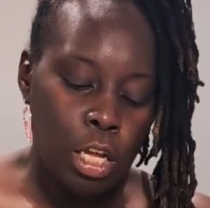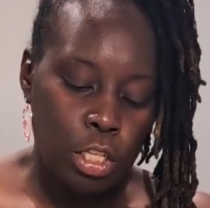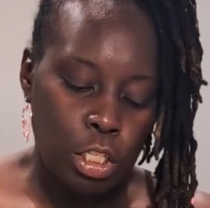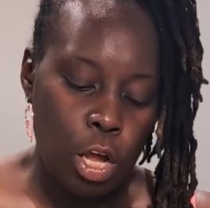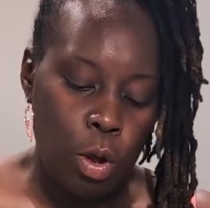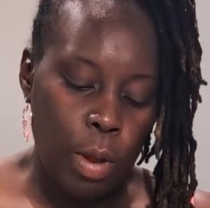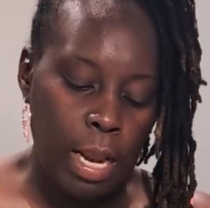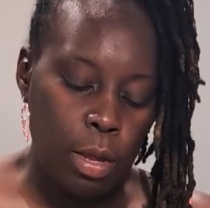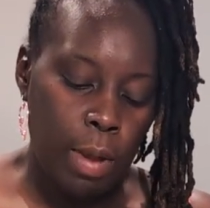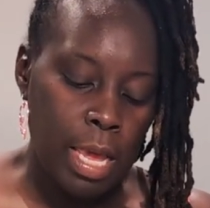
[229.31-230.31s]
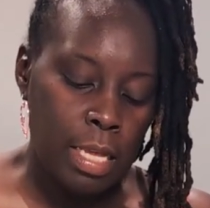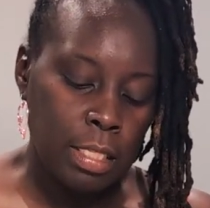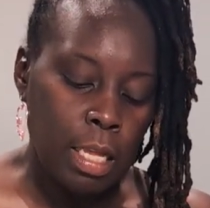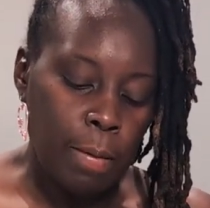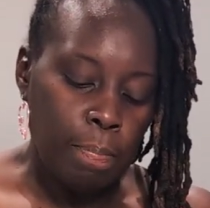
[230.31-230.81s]
So anyways,
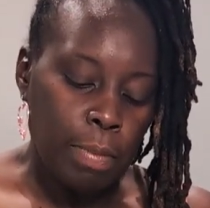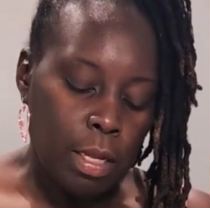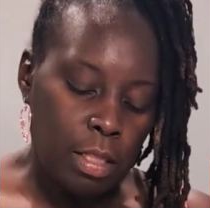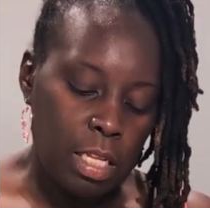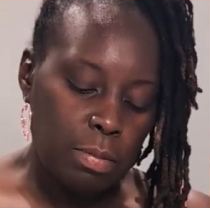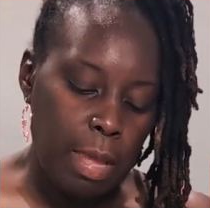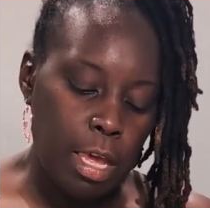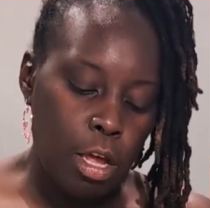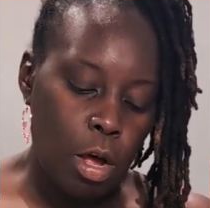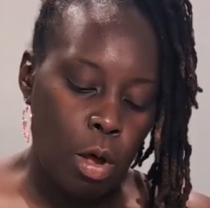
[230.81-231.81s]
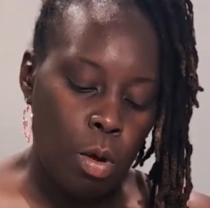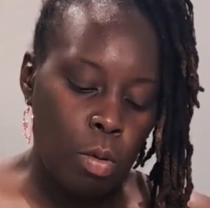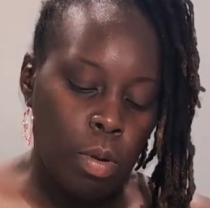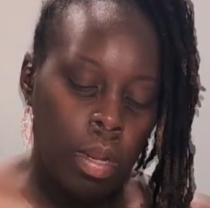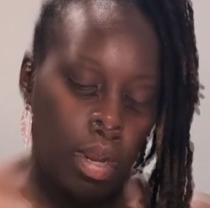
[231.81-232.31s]
this mango,